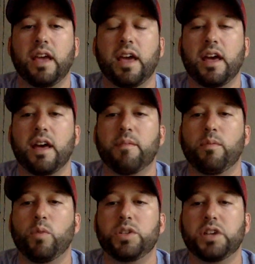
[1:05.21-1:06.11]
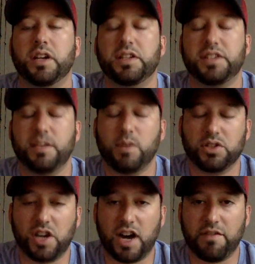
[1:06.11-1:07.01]
And what you're going to see
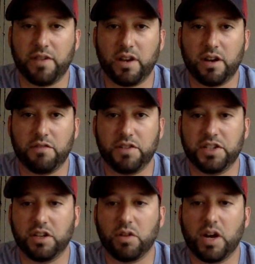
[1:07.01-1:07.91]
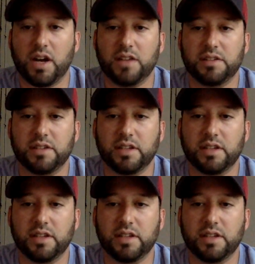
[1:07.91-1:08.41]
most often on fishing rods